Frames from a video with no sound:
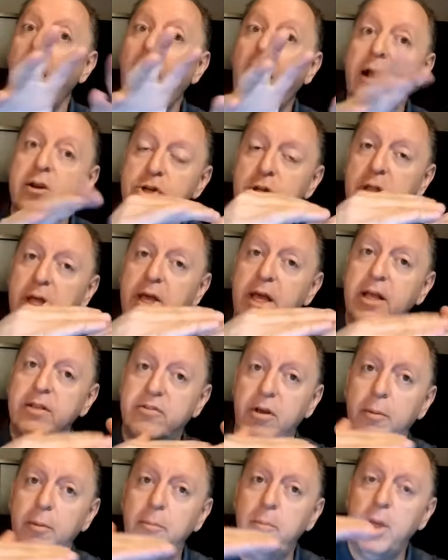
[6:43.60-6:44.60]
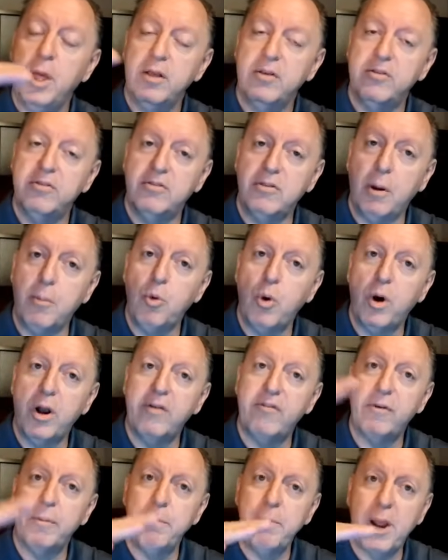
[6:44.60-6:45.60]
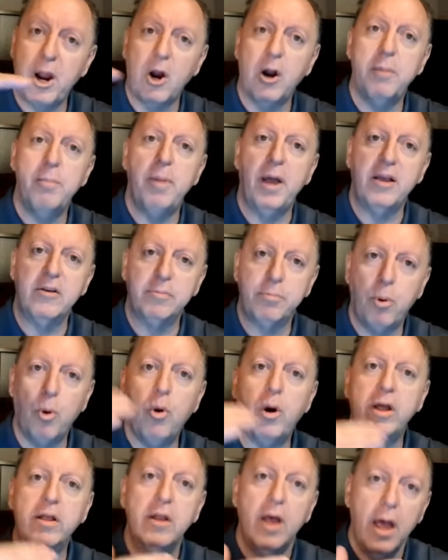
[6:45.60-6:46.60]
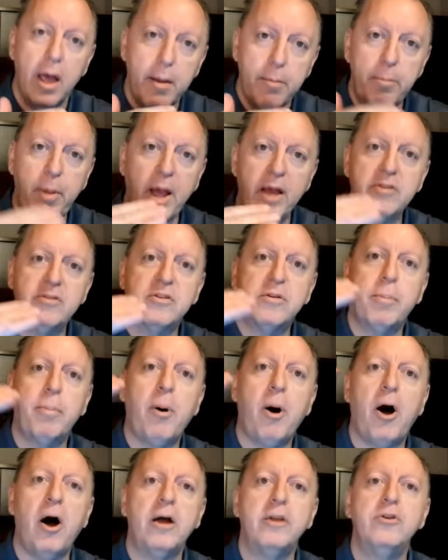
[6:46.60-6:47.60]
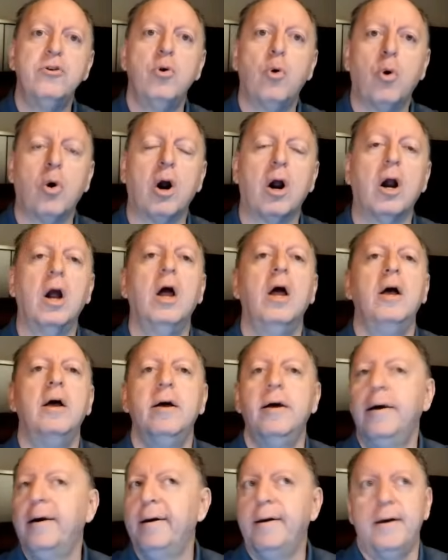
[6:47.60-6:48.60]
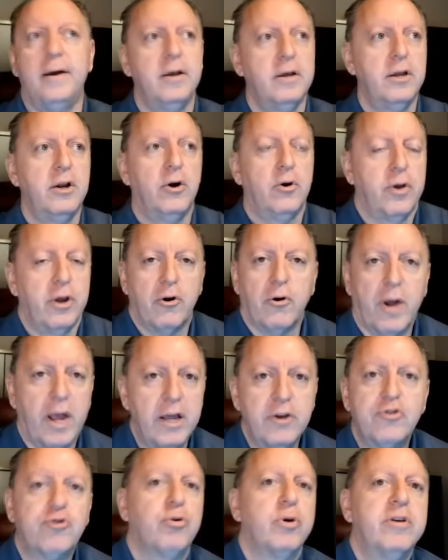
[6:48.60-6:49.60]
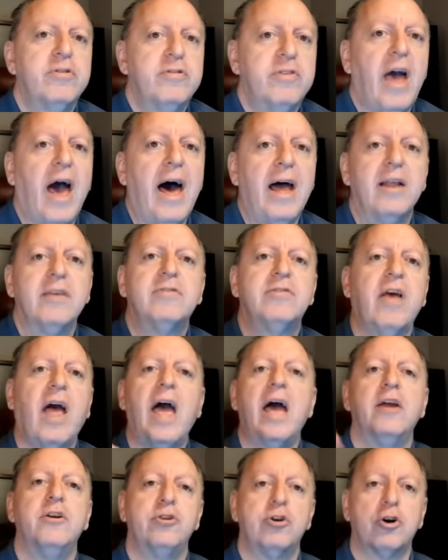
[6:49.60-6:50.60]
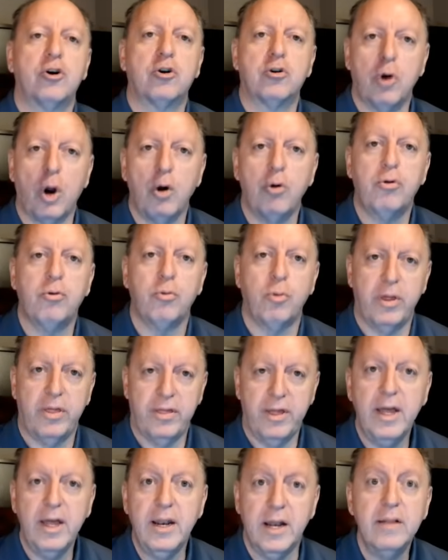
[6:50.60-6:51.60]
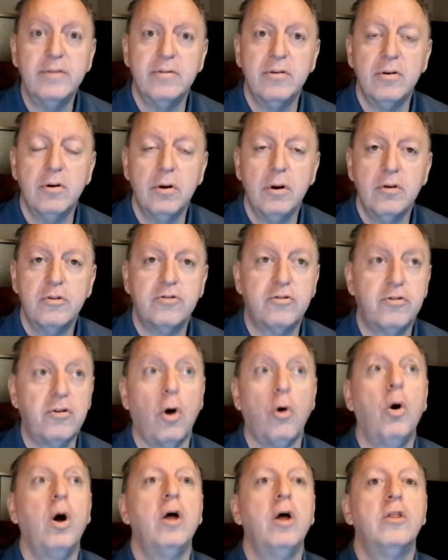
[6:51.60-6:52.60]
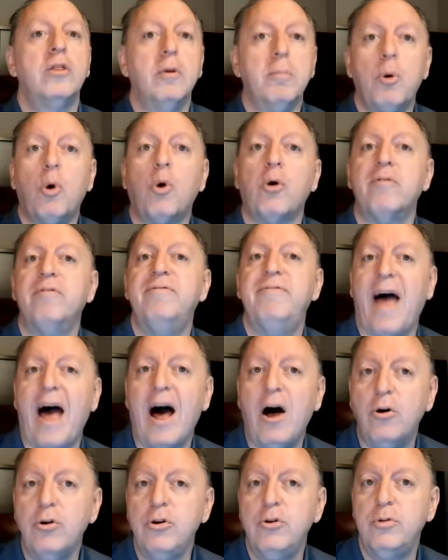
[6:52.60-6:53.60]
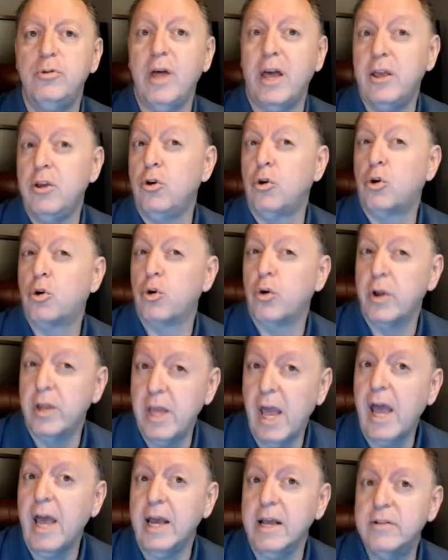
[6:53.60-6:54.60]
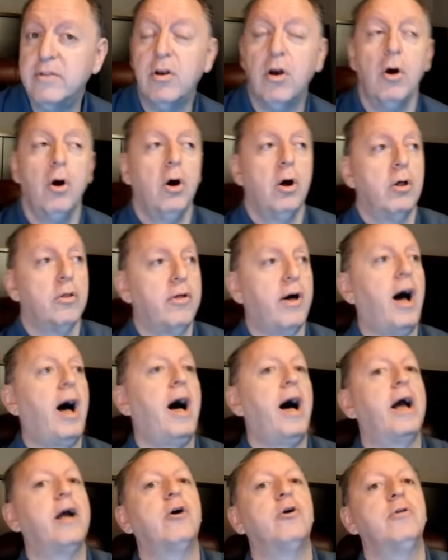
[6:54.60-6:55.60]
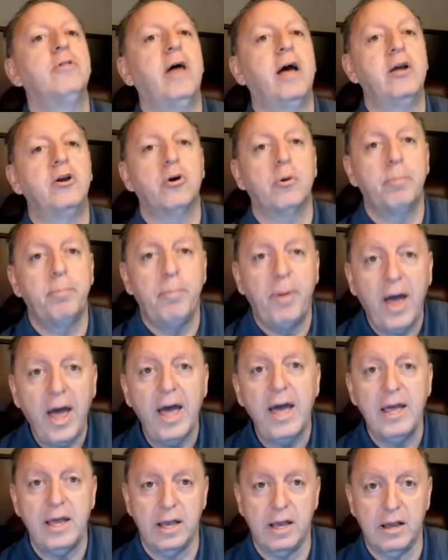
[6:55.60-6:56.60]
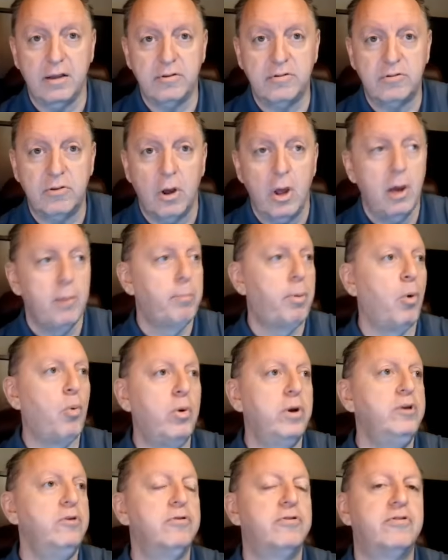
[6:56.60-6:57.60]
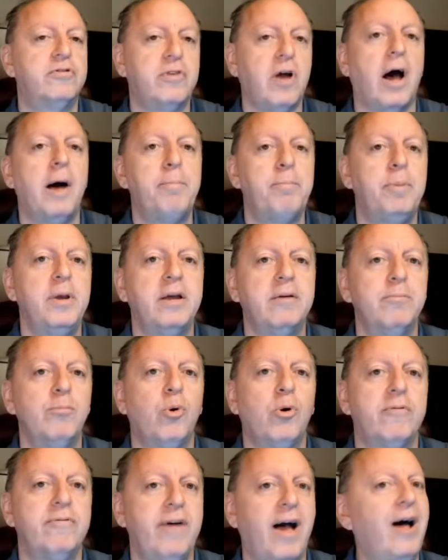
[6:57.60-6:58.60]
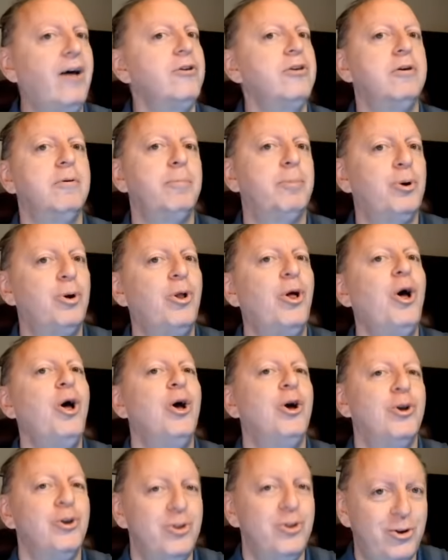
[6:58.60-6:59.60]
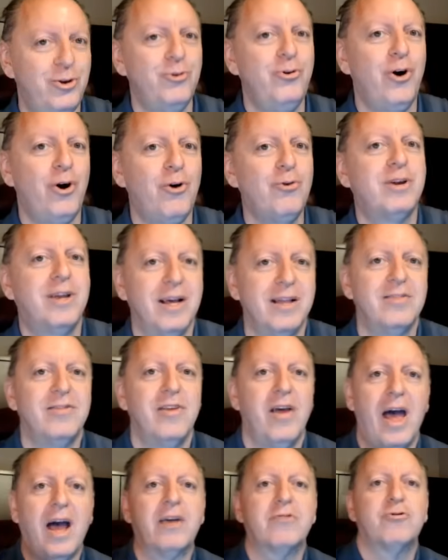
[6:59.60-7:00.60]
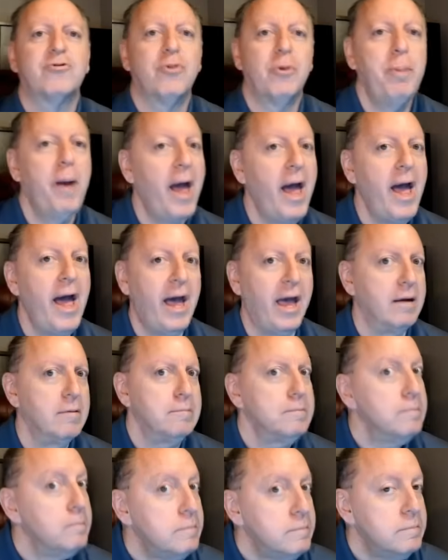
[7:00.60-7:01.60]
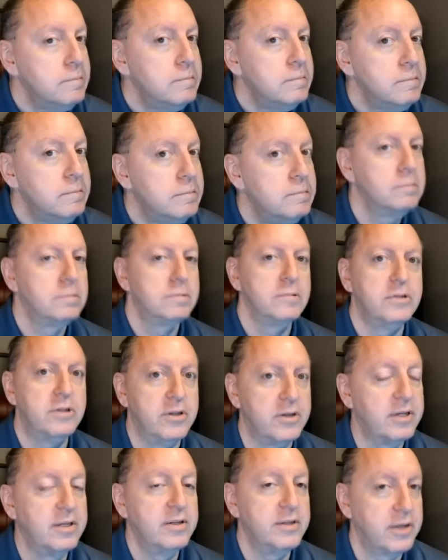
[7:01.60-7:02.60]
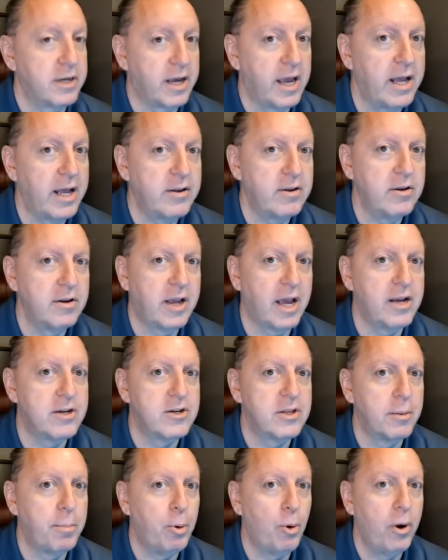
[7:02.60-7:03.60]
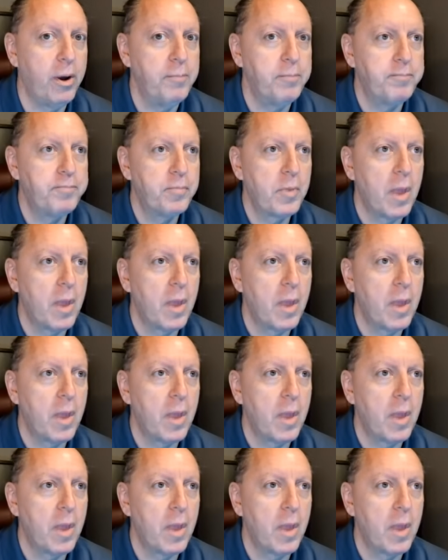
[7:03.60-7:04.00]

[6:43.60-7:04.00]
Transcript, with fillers: actually it's a somewhat of a merit based point based upon your you know your entry status and your growth within it so the more value that you create the higher that your pay is but when you stop being more valuable you don't get the extra pay do you, do you catch the point?